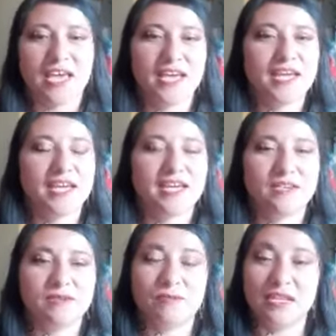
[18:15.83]

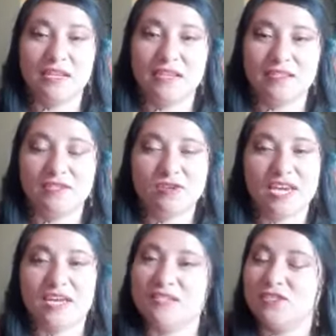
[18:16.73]
And well,
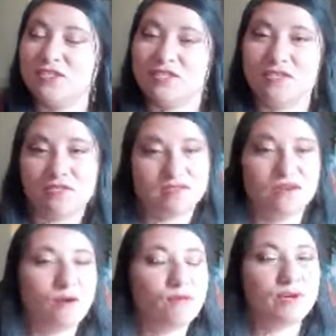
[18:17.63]
you can
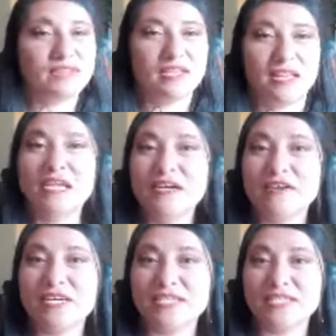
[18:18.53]
just go with the
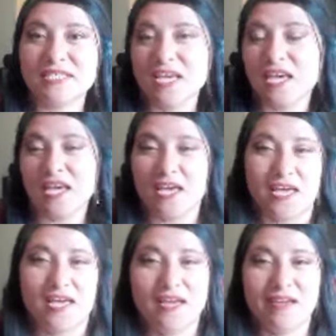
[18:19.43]
lyrics.
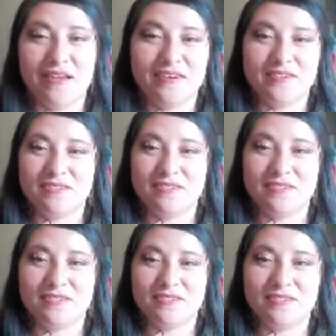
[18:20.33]
And
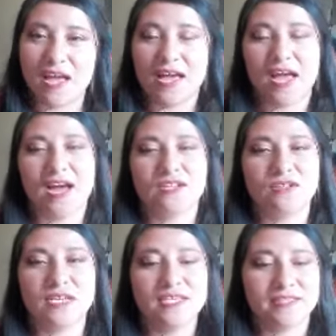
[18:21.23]

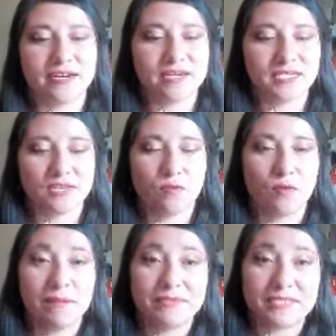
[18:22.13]
actually, there is
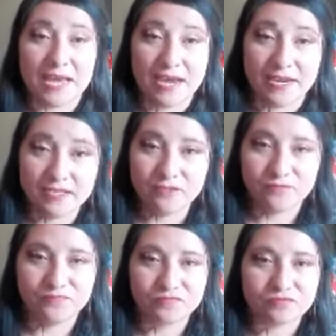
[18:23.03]
a
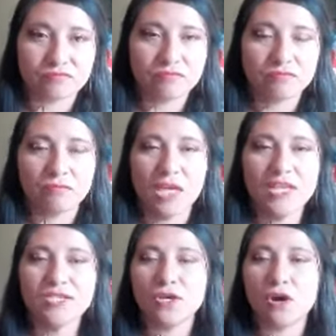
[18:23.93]
website.
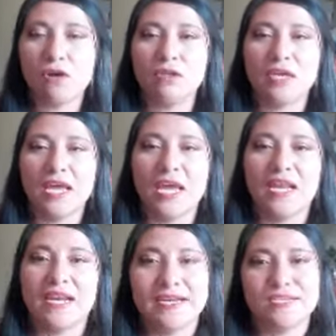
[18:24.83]
It's called
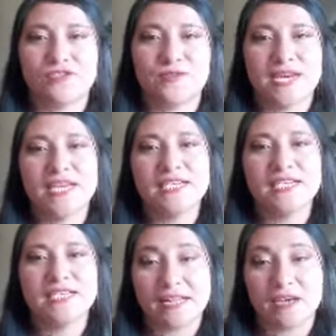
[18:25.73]

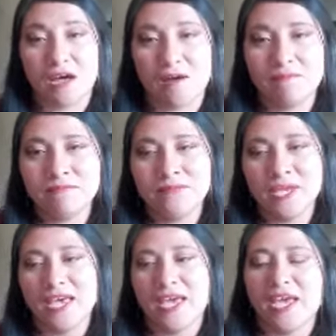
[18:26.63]

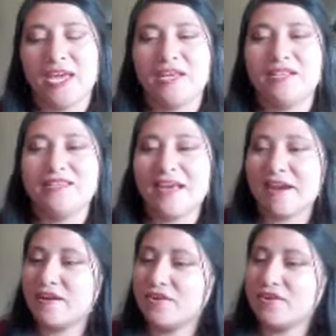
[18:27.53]
lyricstraining.com.
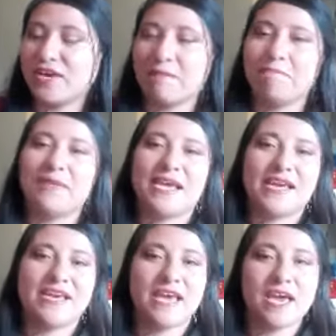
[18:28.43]
In there, you can
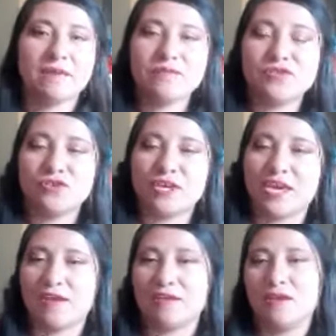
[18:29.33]
play games,
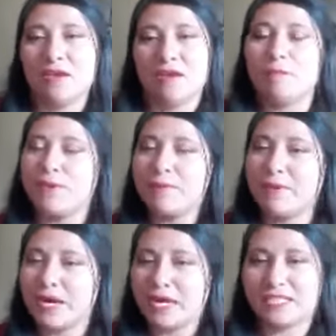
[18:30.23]
you can
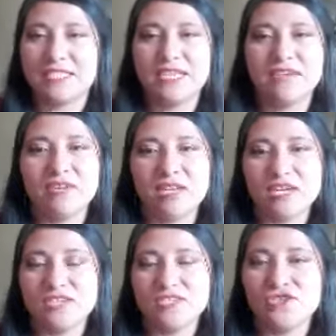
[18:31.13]
prepare
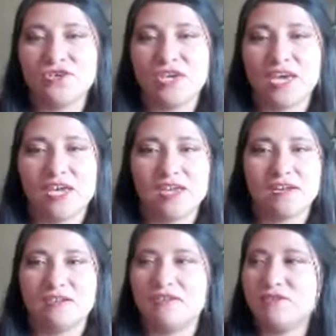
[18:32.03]
activities, you
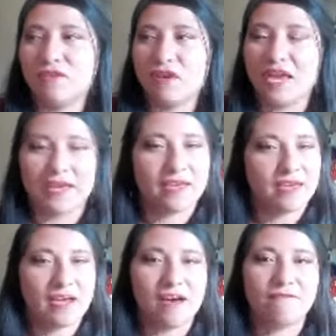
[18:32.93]
can, you know,
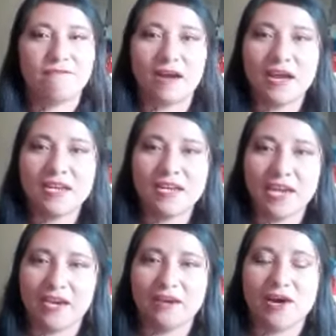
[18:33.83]
like have
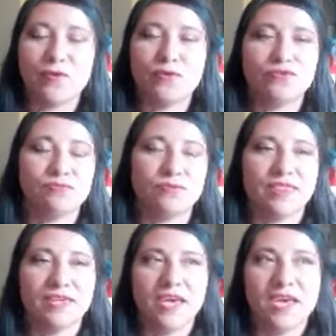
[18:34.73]
fun. It
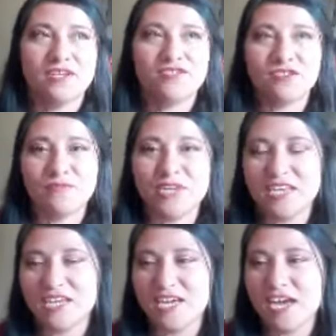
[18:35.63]
goes with
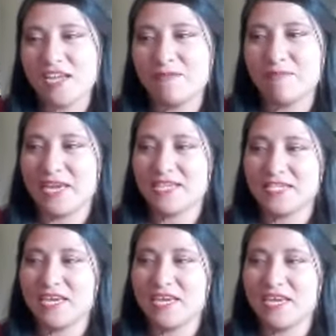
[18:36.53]
intermediate,
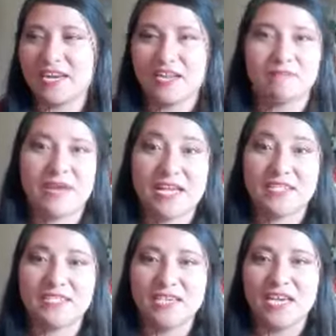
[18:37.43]
basic, and
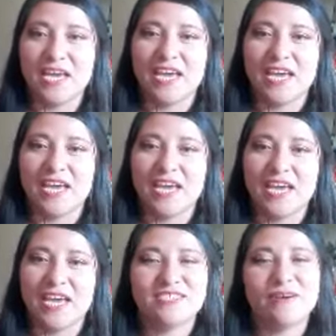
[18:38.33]
advanced.
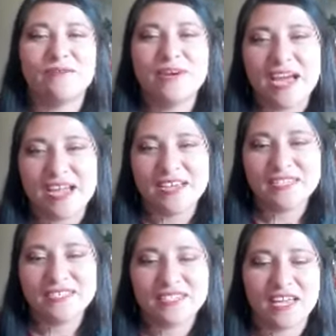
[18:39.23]
And it's so
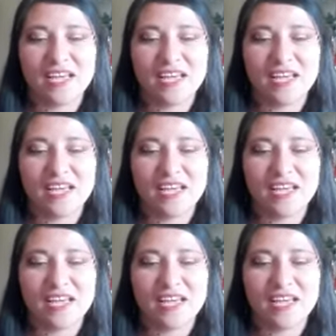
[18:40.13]
nice.